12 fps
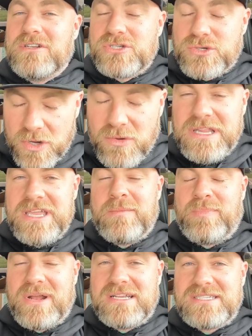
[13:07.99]
Truly
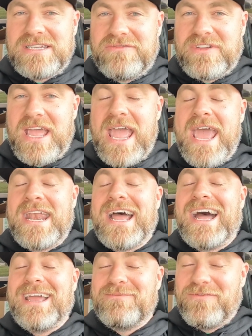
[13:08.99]
impressive, and
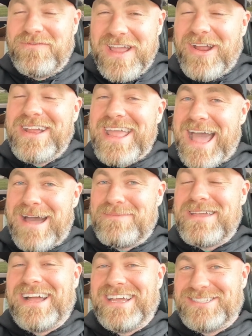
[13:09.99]
I'm very
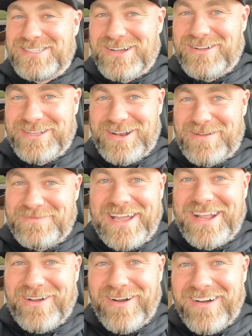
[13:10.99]
happy I installed it on
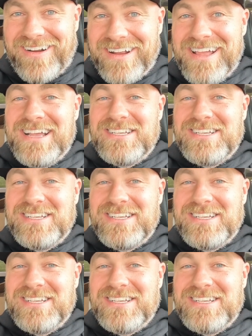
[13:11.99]
my car.